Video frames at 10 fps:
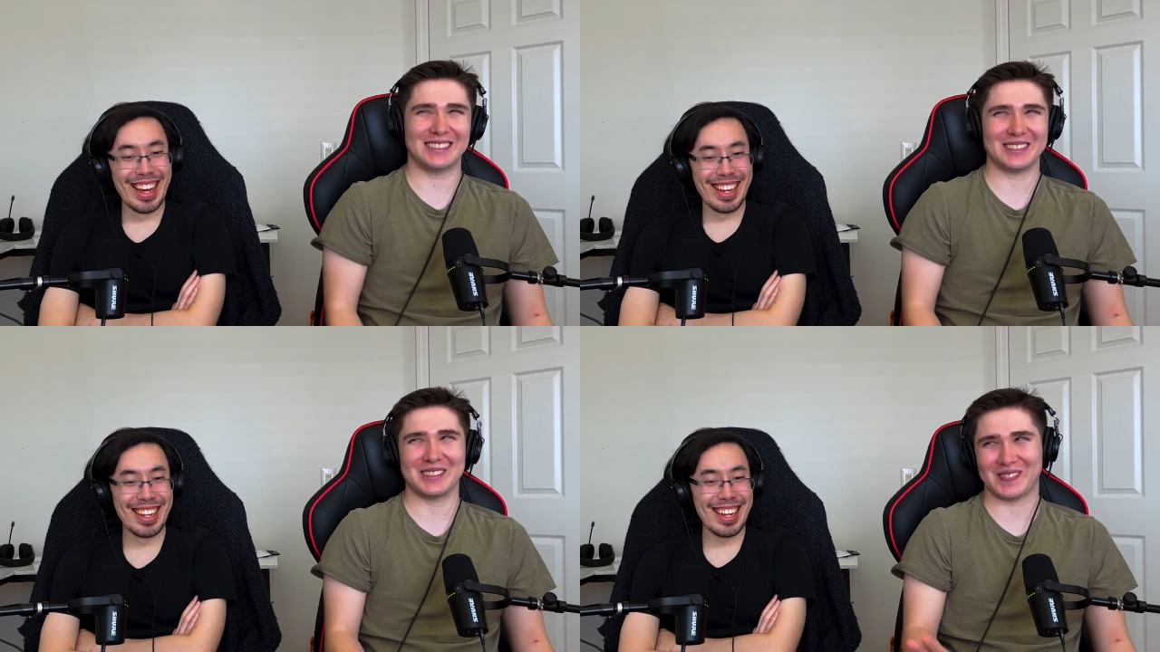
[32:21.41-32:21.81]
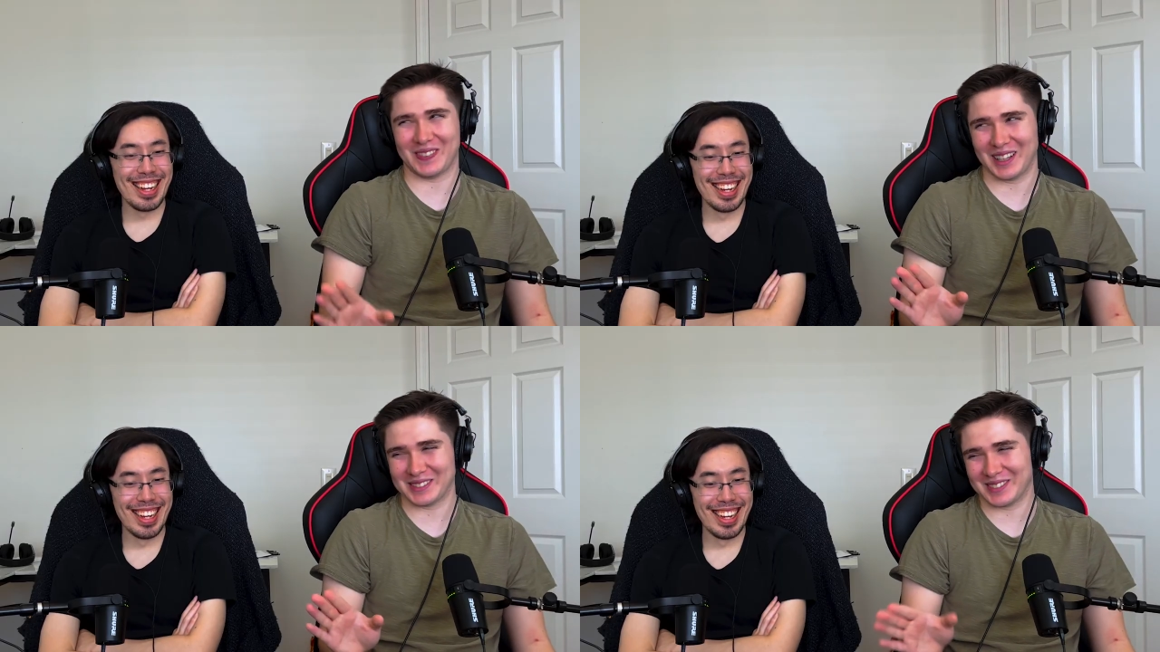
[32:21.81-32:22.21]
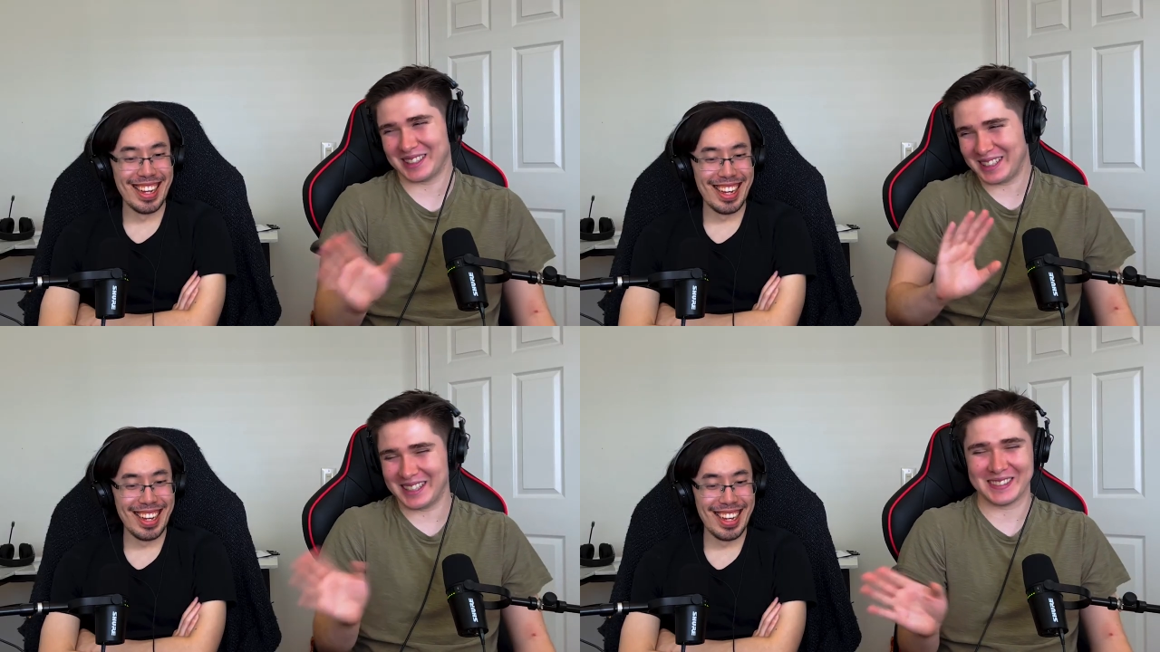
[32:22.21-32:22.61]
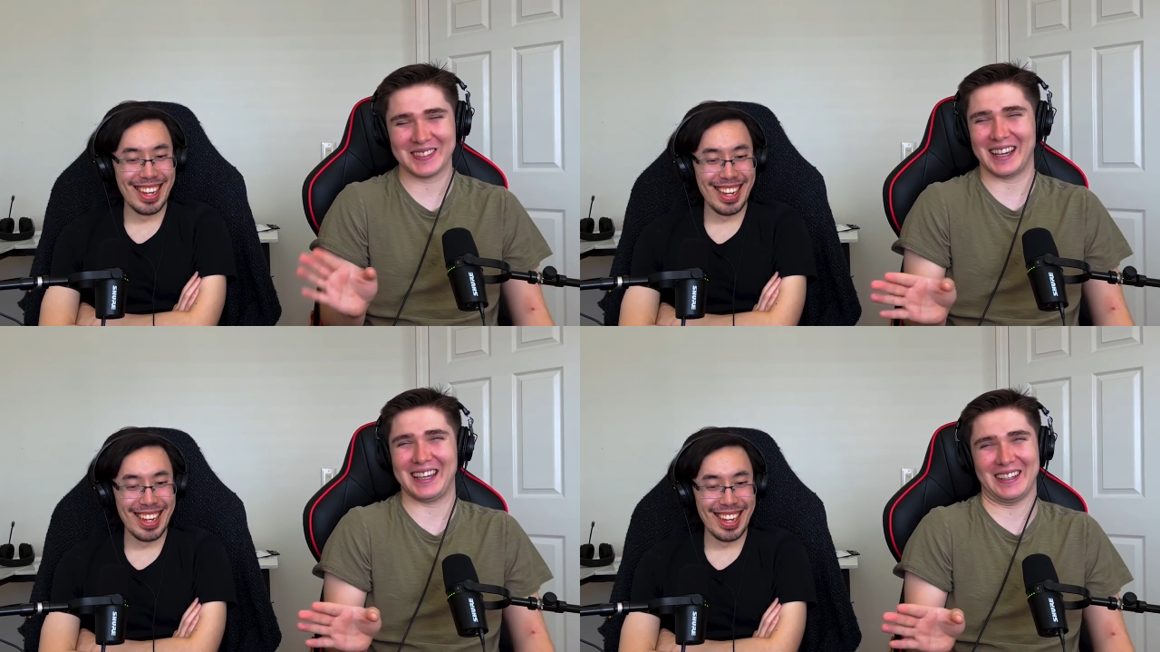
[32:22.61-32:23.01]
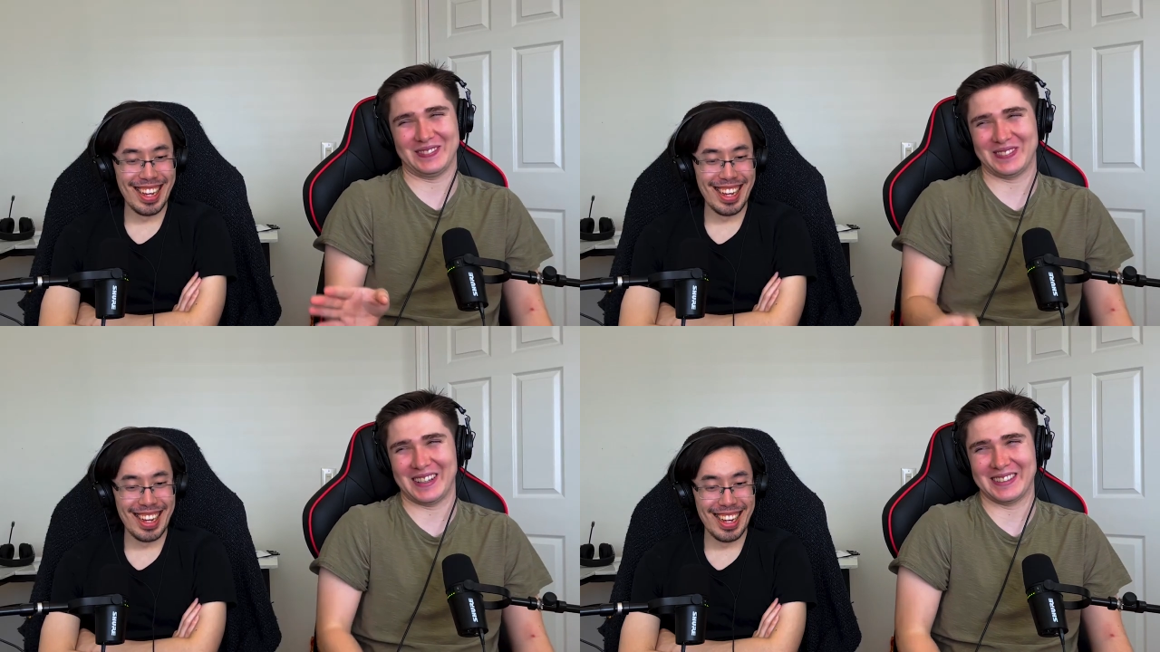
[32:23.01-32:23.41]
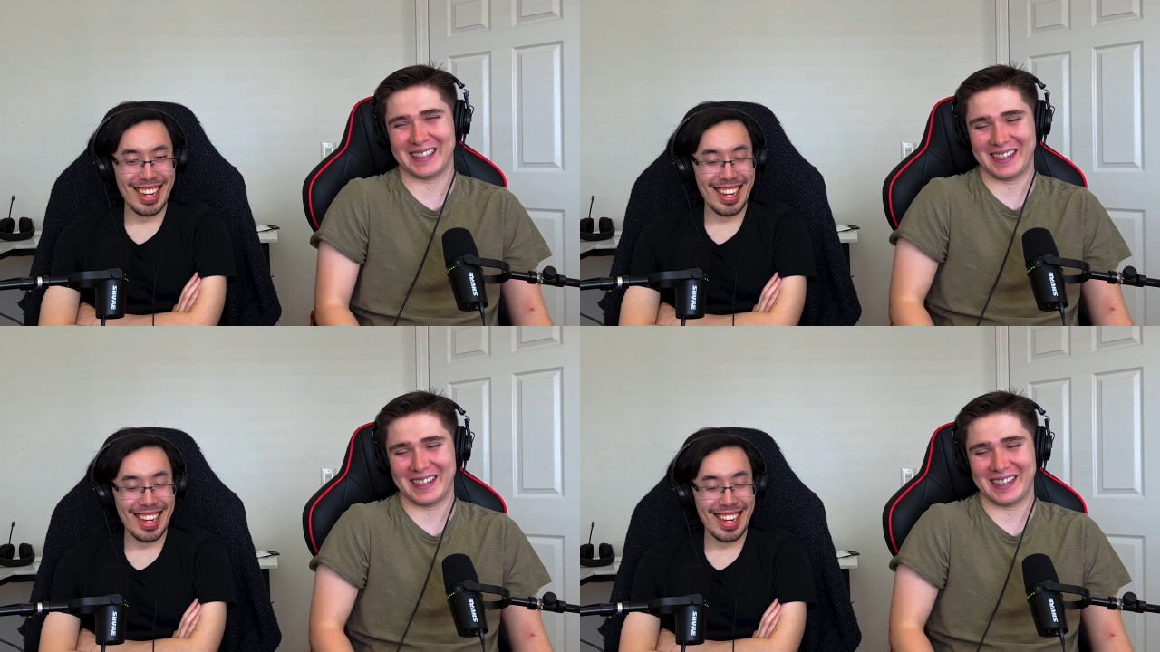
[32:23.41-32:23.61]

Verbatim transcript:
Speaker 1: soon as possible. Either way, I found the